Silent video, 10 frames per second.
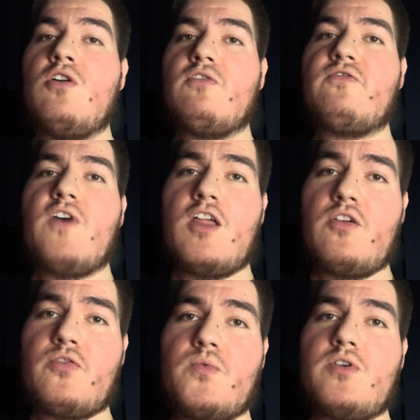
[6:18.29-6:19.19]
follow
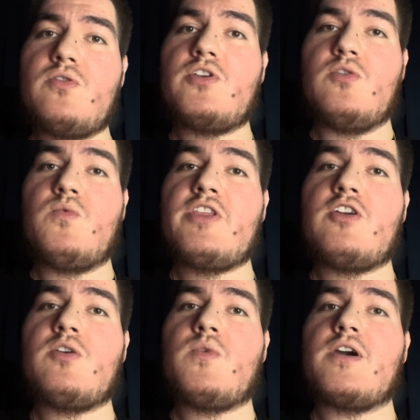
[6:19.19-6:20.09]
through with
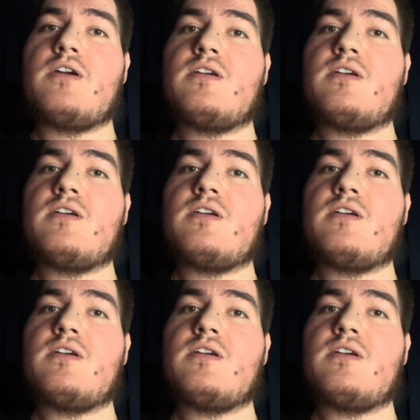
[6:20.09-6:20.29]
your word.